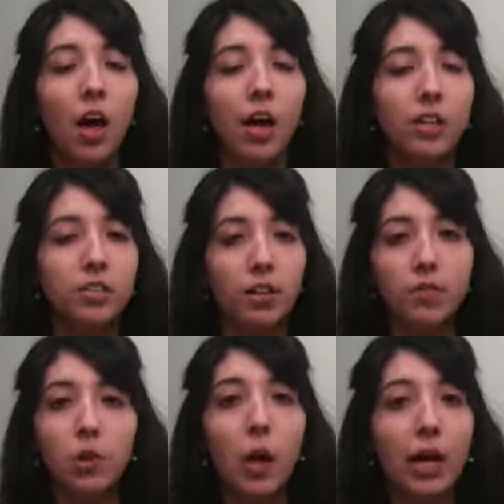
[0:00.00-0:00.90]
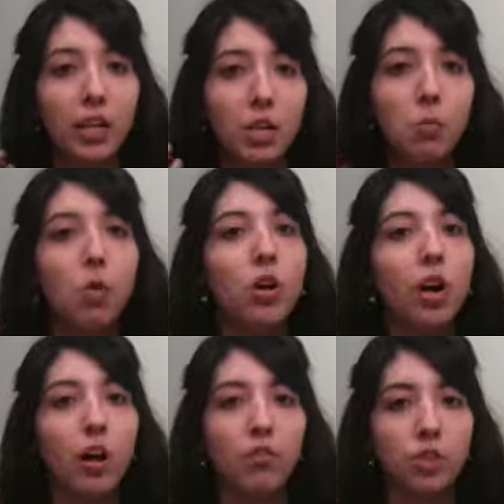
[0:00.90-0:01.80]
I feel I need more
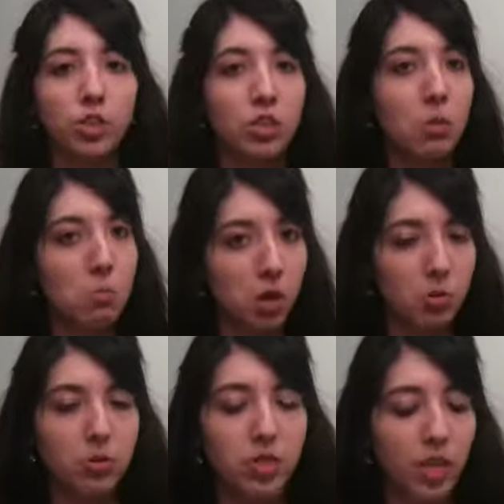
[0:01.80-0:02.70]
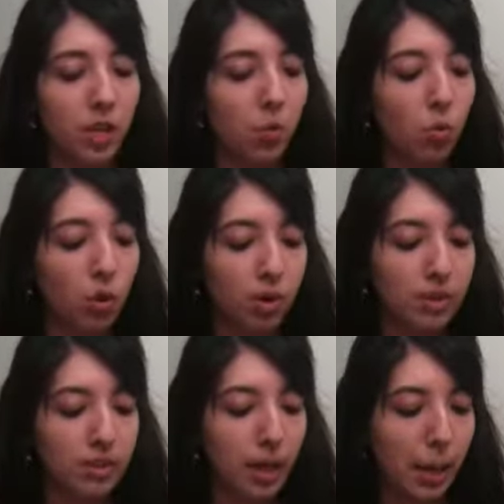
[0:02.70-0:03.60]
coverage than most, and it
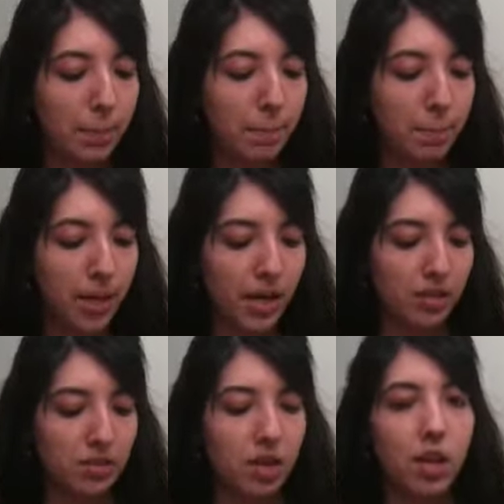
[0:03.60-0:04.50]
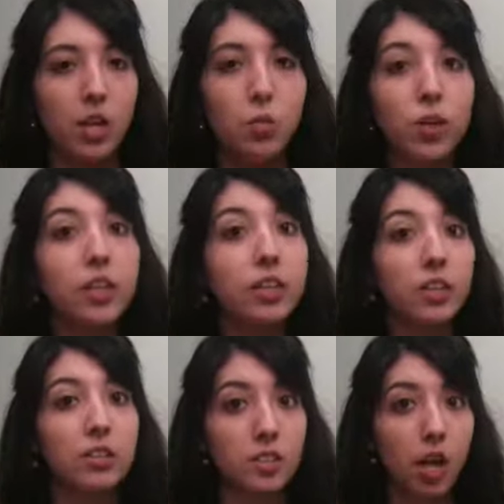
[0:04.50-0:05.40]
works amazing, and it really
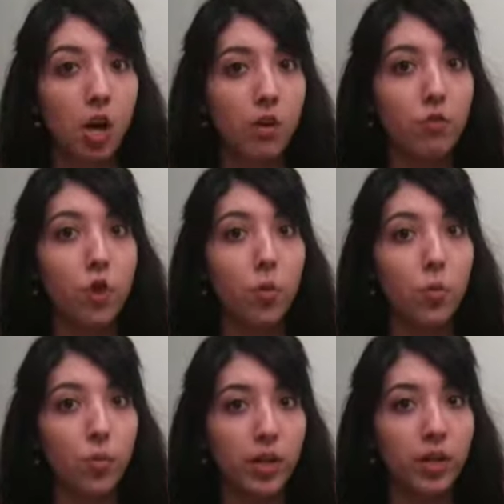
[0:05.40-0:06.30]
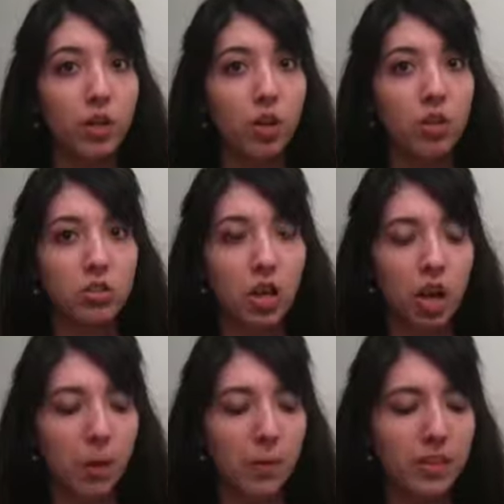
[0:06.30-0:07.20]
does stay on for a really long
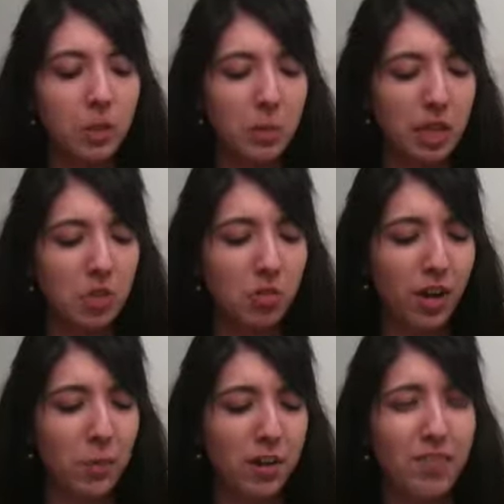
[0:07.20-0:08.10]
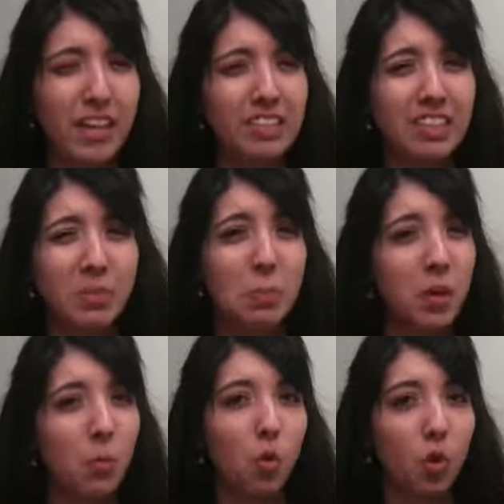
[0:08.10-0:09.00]
time, except I do find my face gets a
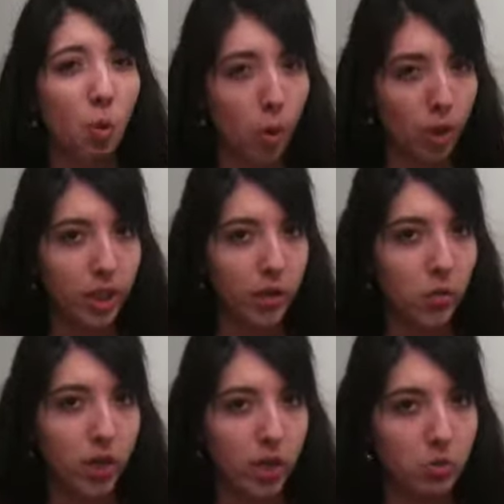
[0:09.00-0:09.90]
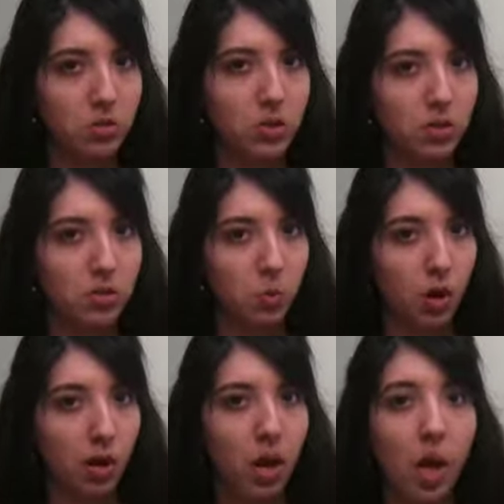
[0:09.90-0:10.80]
bit more oily when I use this
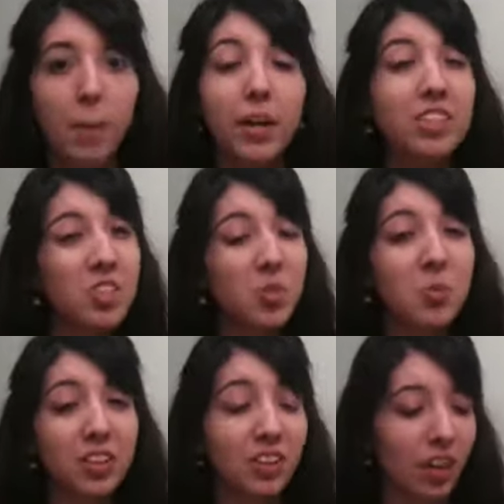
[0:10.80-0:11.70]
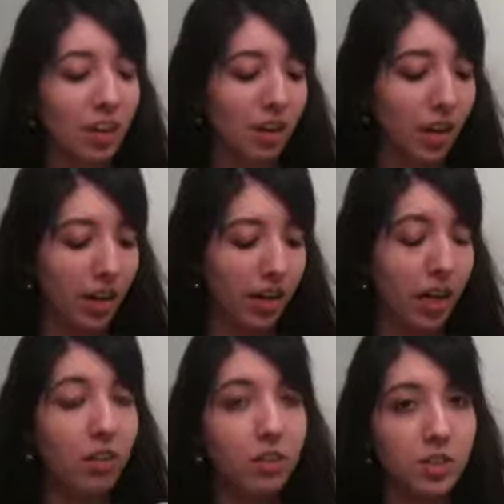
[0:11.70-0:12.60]
one, but I still really like it.
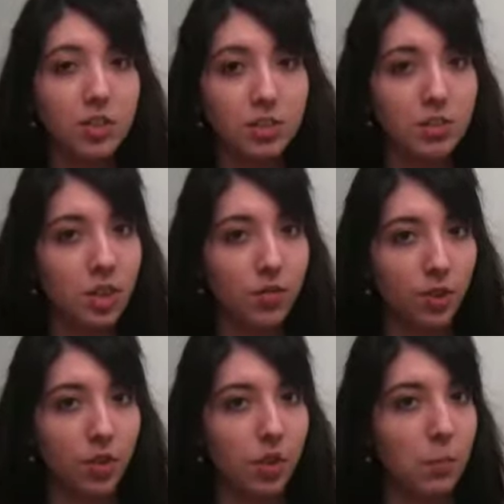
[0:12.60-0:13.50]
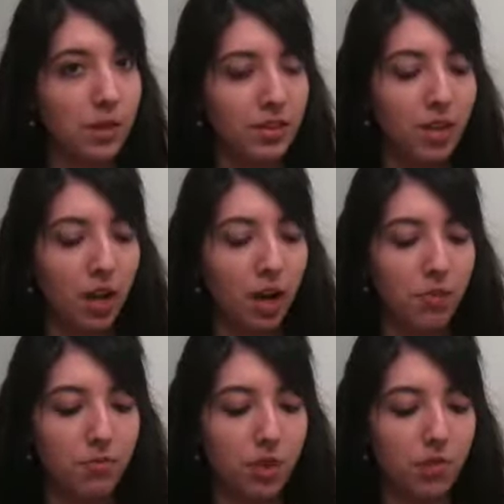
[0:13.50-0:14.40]
It's definitely in my
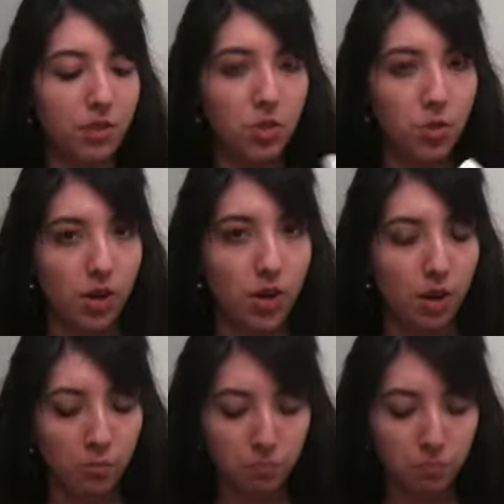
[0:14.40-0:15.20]
top favorites right now.